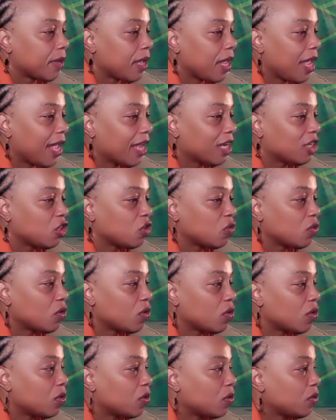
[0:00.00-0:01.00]

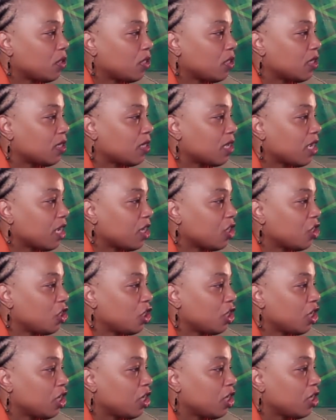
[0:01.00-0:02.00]
actual
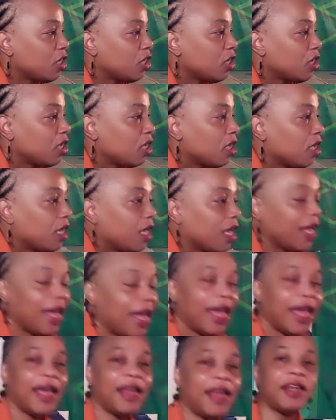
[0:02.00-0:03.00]
discussion
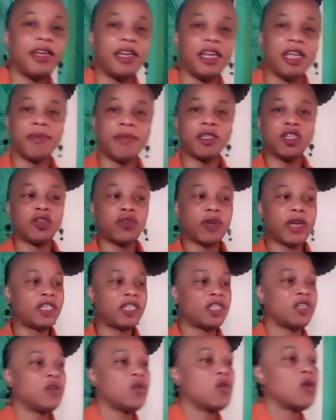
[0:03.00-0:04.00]
and a
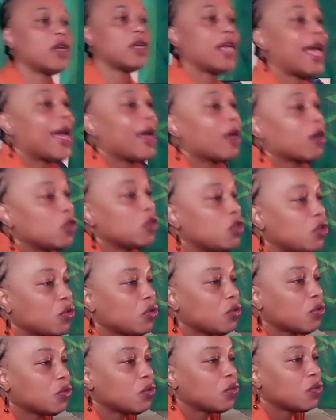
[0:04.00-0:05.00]
demonstration on how
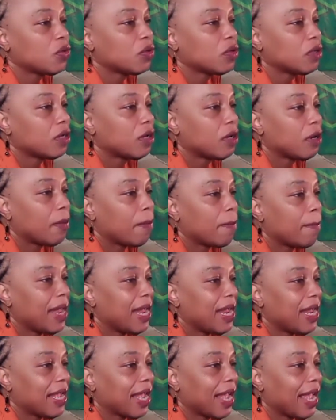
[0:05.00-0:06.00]
to
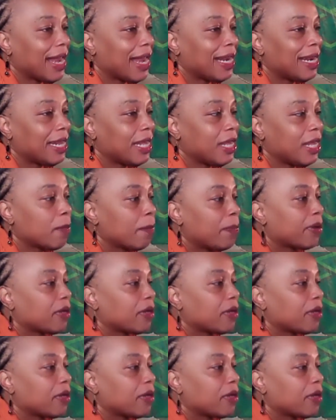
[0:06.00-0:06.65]
make a lip